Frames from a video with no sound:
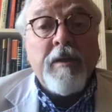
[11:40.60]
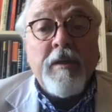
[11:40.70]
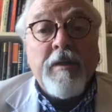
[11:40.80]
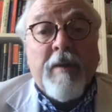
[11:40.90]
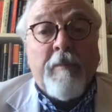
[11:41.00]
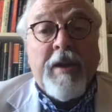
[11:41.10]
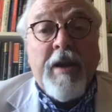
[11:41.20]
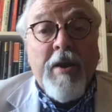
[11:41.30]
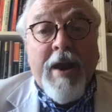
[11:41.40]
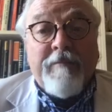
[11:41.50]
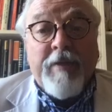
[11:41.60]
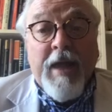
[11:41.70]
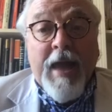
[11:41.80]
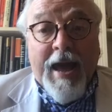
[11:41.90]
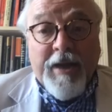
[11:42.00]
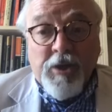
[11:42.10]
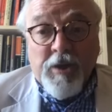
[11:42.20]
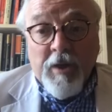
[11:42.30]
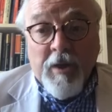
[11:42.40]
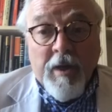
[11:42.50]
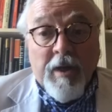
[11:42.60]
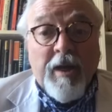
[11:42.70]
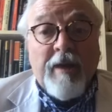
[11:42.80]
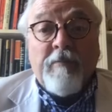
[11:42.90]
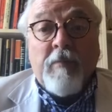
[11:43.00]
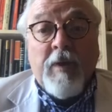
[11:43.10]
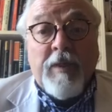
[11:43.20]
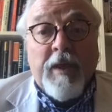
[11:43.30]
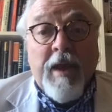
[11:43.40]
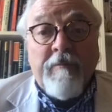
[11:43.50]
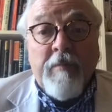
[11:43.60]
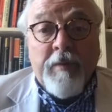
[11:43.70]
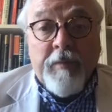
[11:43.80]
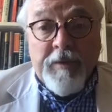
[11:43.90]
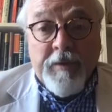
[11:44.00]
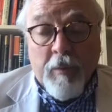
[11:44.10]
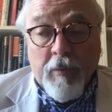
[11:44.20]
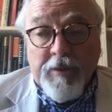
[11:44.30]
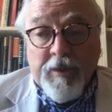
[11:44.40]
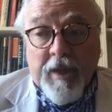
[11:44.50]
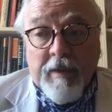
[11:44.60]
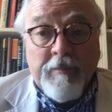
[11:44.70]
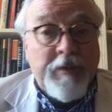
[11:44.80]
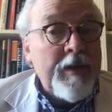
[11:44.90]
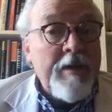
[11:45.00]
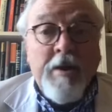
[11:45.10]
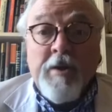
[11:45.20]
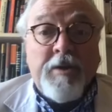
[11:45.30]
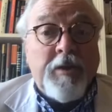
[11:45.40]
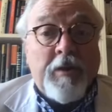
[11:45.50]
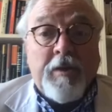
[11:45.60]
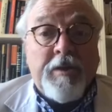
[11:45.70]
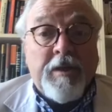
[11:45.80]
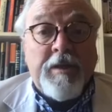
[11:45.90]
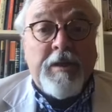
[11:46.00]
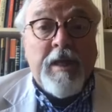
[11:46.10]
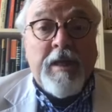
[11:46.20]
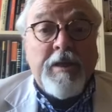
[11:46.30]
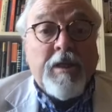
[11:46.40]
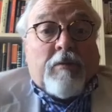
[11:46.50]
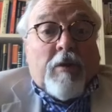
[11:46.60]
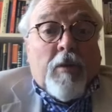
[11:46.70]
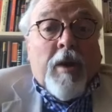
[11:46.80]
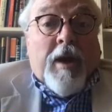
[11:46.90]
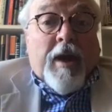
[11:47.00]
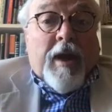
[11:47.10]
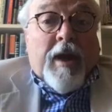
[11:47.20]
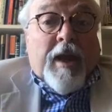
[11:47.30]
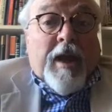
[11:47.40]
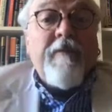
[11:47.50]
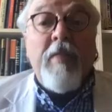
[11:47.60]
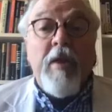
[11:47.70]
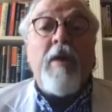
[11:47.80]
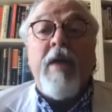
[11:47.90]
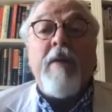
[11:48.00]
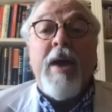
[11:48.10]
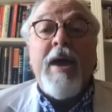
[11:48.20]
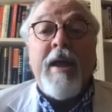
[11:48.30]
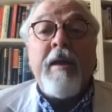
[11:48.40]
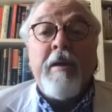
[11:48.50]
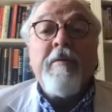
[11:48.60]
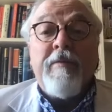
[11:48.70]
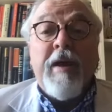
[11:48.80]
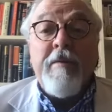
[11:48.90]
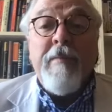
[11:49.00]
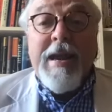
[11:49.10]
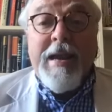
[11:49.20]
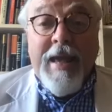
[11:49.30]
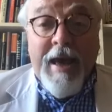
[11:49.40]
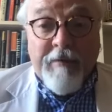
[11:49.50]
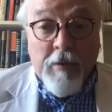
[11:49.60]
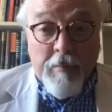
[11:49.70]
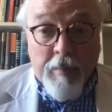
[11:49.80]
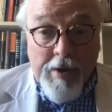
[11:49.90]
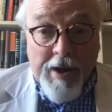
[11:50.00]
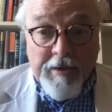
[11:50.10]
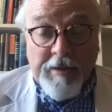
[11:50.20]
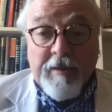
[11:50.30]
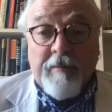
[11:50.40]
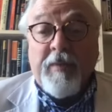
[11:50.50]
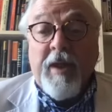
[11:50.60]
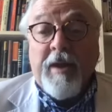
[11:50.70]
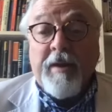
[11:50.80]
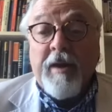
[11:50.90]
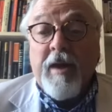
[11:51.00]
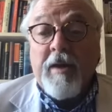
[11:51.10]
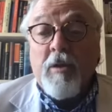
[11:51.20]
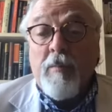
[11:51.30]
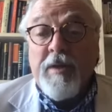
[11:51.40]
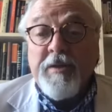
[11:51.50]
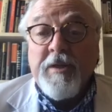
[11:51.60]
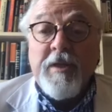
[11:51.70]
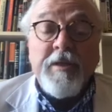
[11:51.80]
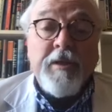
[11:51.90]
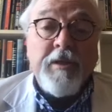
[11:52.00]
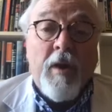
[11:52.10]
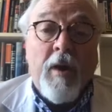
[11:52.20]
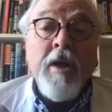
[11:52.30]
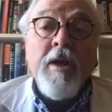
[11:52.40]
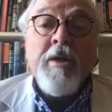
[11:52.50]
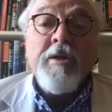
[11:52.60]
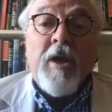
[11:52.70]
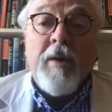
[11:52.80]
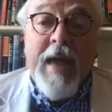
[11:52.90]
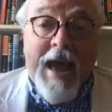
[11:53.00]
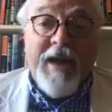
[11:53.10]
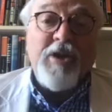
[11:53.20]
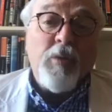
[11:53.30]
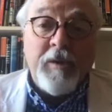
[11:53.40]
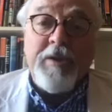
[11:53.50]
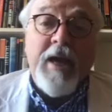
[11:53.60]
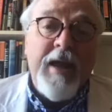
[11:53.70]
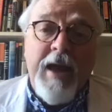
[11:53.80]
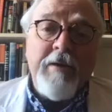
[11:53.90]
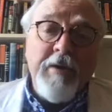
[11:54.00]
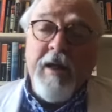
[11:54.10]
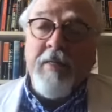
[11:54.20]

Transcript: simply don't have the cash, even with the government support schemes, to see this through, even though they may fundamentally have good products and good businesses and so on. So cash will take out another